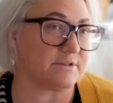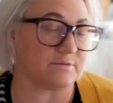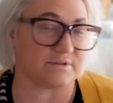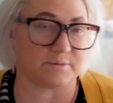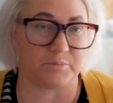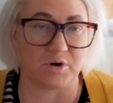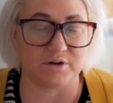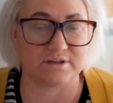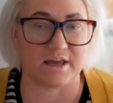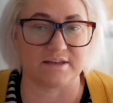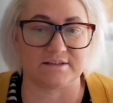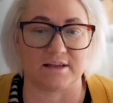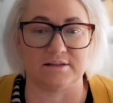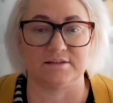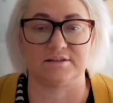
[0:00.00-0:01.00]
It was a
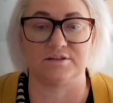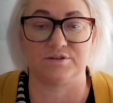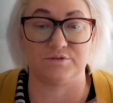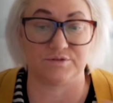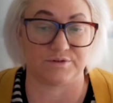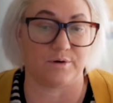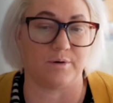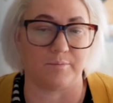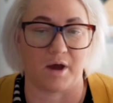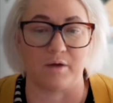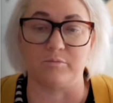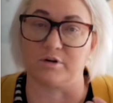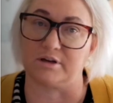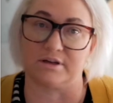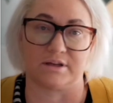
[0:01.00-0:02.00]
podcast I listened to, so I might
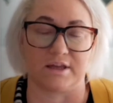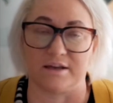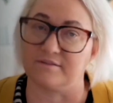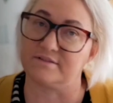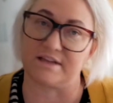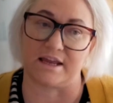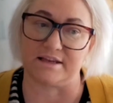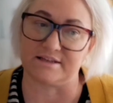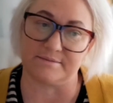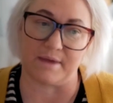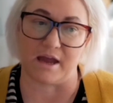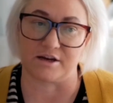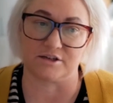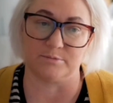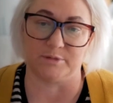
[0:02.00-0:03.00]
wanna kind of take some
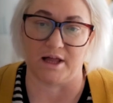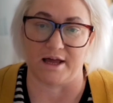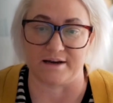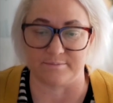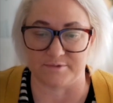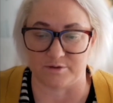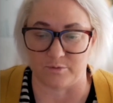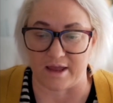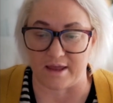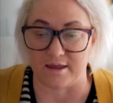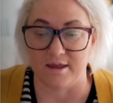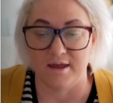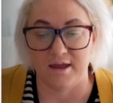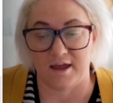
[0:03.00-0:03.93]
actionable items away.